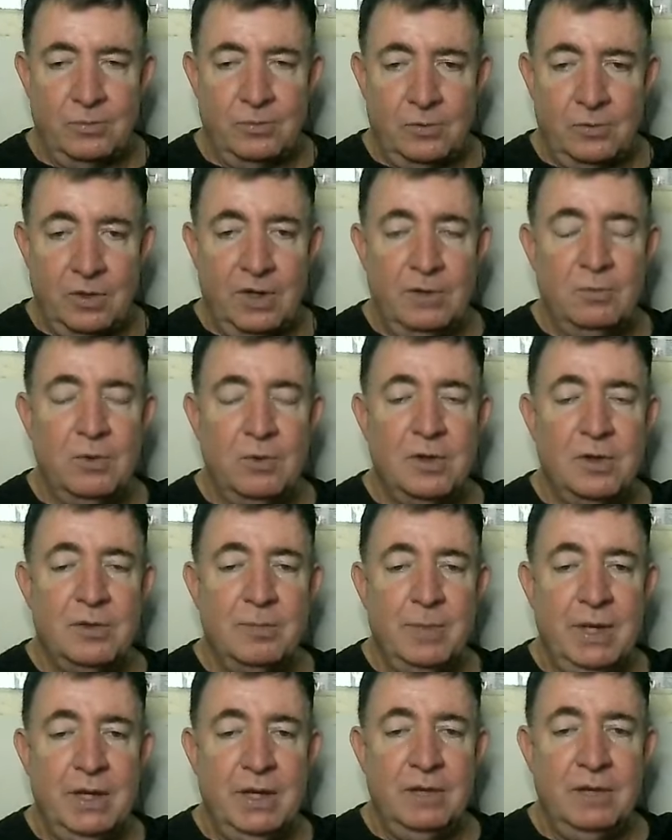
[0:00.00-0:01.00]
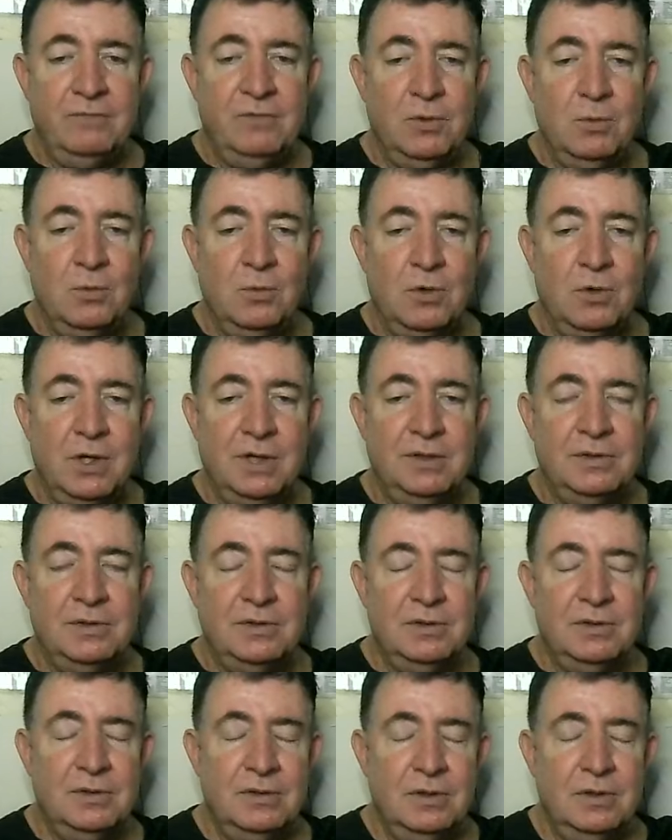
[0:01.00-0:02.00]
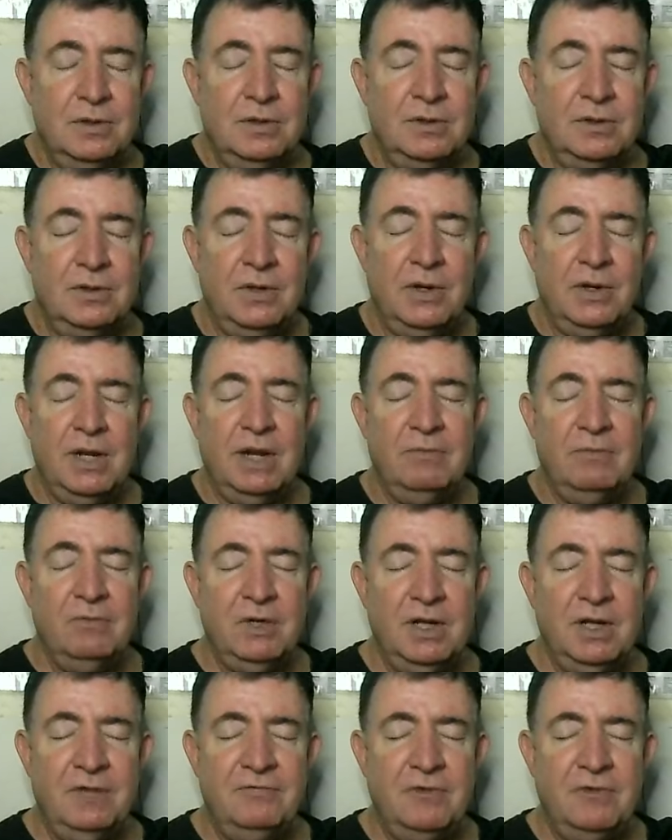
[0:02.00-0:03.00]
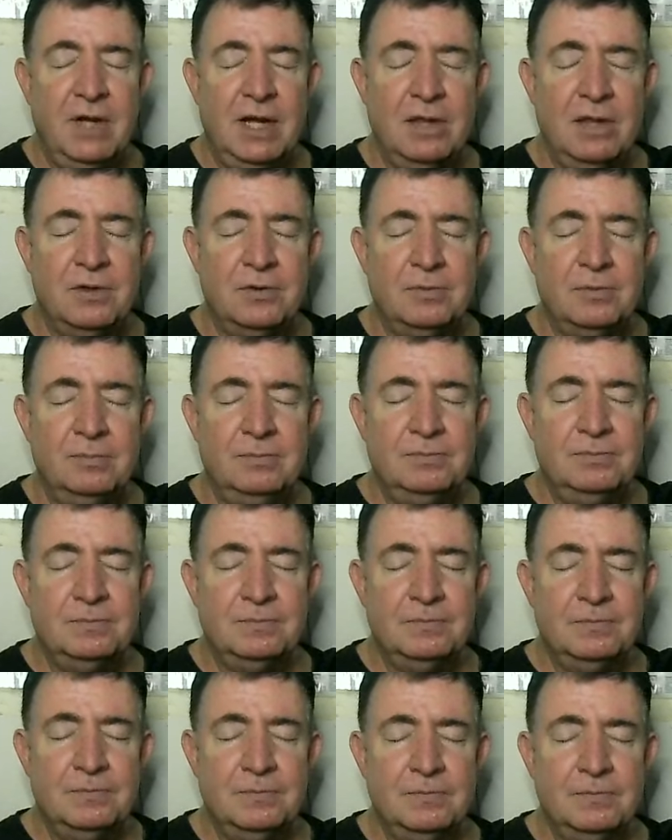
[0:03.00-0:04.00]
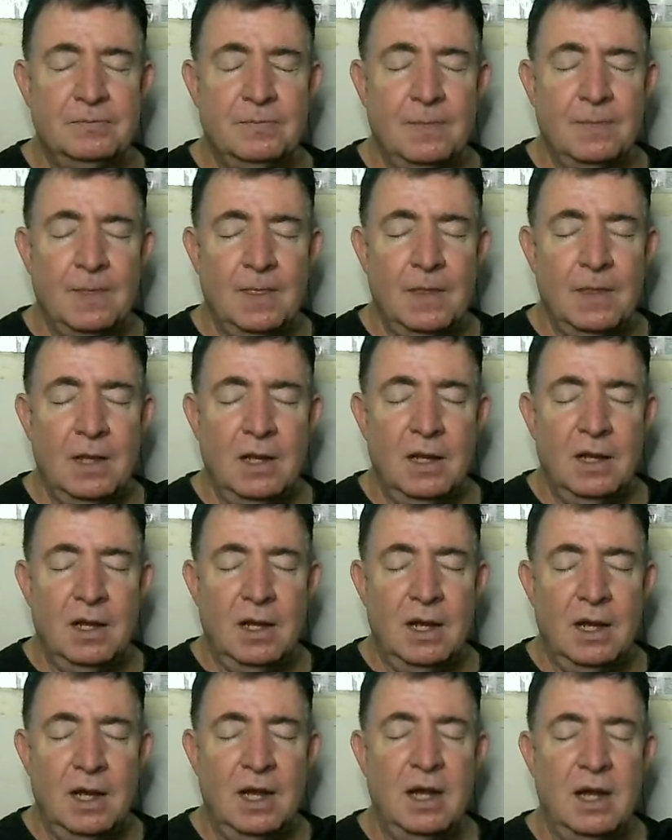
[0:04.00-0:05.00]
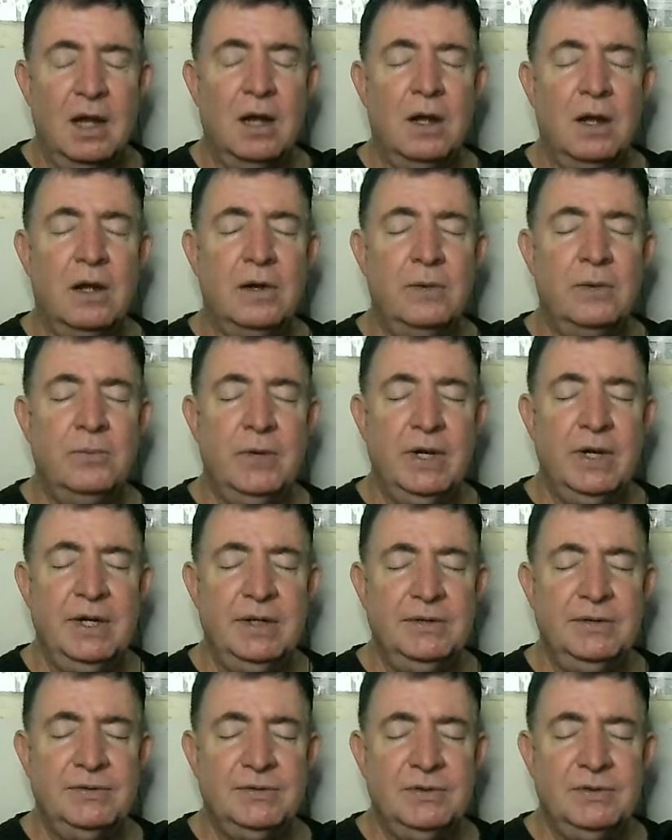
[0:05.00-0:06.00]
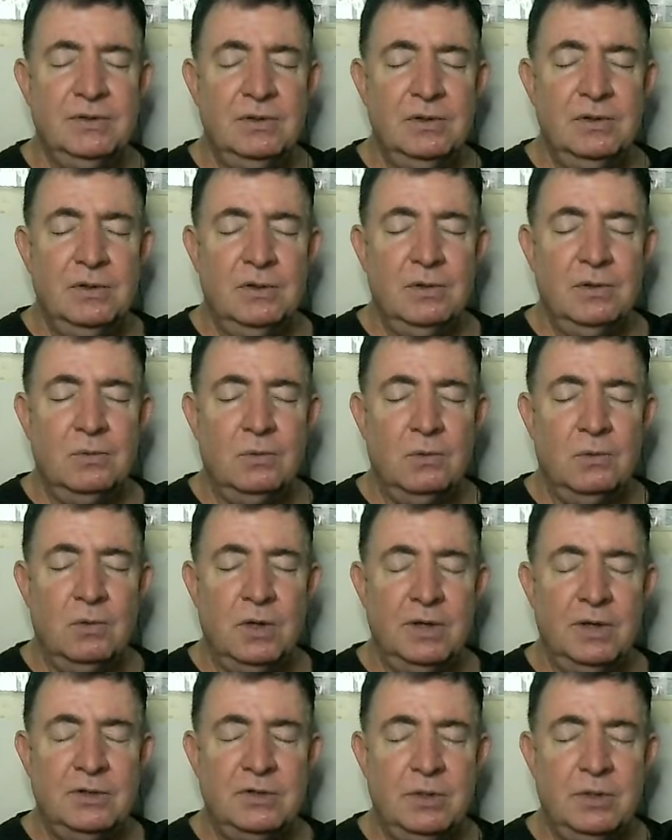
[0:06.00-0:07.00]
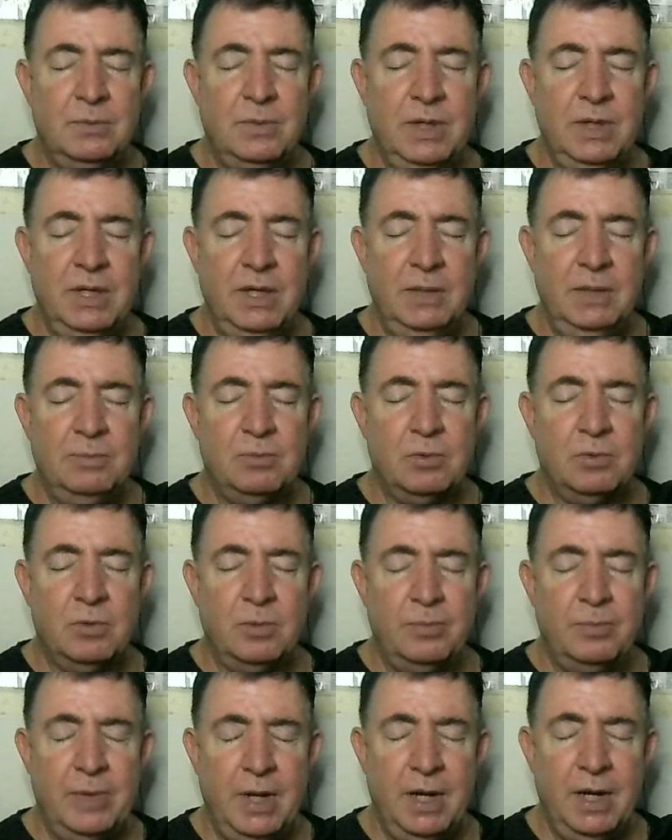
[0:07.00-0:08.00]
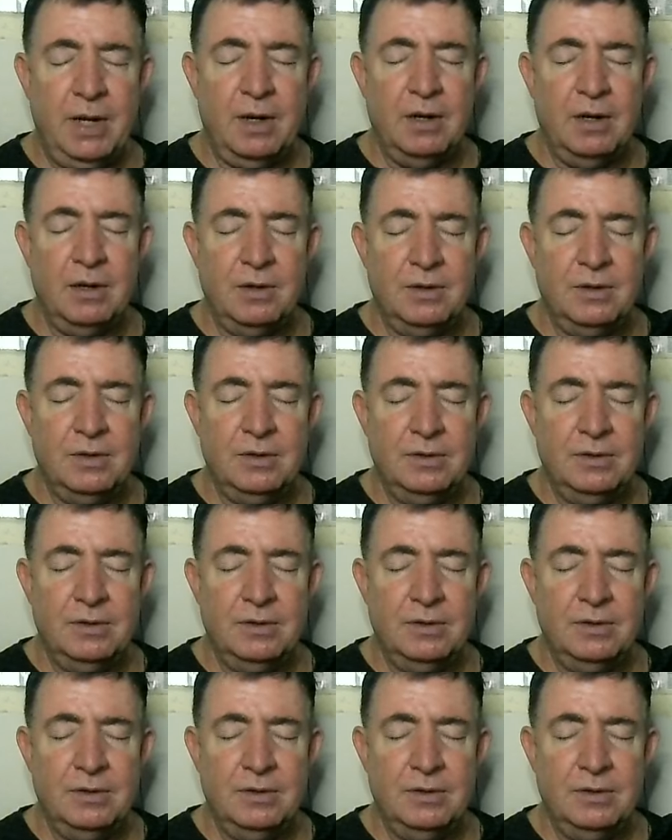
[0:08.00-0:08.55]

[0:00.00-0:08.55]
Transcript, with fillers: Pray with me if you want. Dear Heavenly Father, I always want to be prepared